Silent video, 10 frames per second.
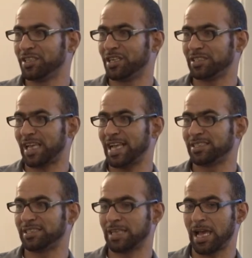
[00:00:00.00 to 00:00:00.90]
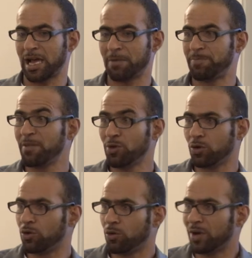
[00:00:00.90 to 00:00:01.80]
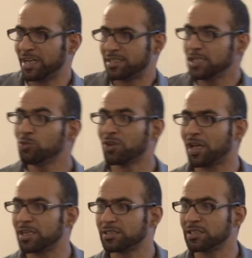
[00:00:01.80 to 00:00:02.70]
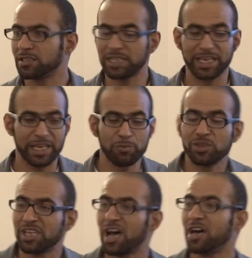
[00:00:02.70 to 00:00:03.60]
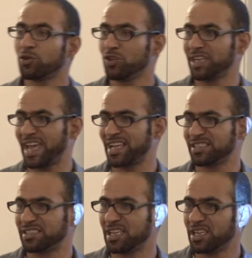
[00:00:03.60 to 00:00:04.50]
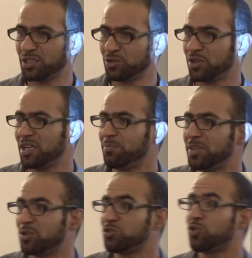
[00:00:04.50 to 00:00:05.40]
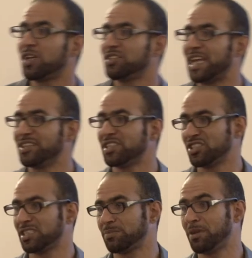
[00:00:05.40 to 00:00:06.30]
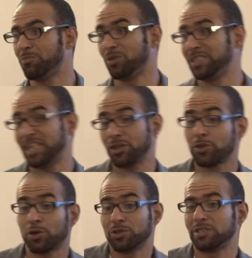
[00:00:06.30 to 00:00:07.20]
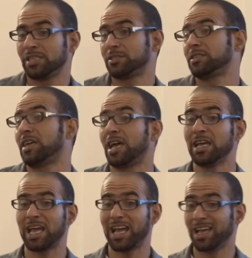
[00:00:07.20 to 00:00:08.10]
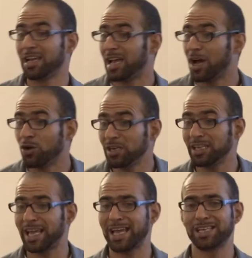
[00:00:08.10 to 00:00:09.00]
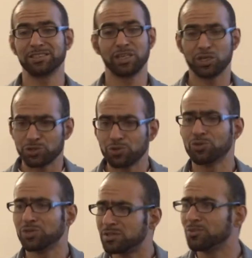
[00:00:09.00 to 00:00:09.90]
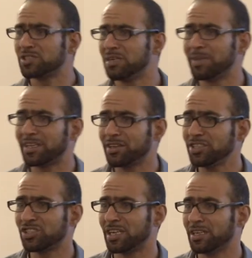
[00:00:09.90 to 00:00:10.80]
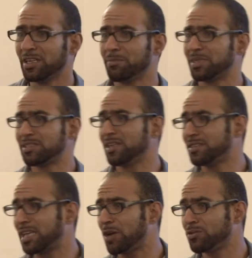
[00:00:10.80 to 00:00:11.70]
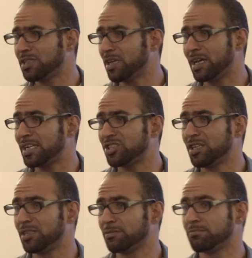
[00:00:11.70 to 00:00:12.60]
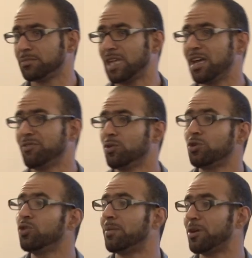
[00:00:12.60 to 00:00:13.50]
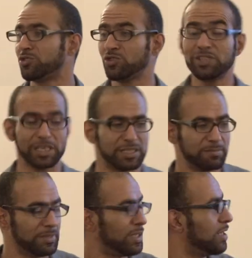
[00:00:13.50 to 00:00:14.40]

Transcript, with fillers: not as uh, people who want to sit with us. They came with Irgun gangs to kill, to kill the indigenous people. They thought that it's a holy land, Jews, Muslim, and Christian, but turned out they actually they have no clue about Judaism.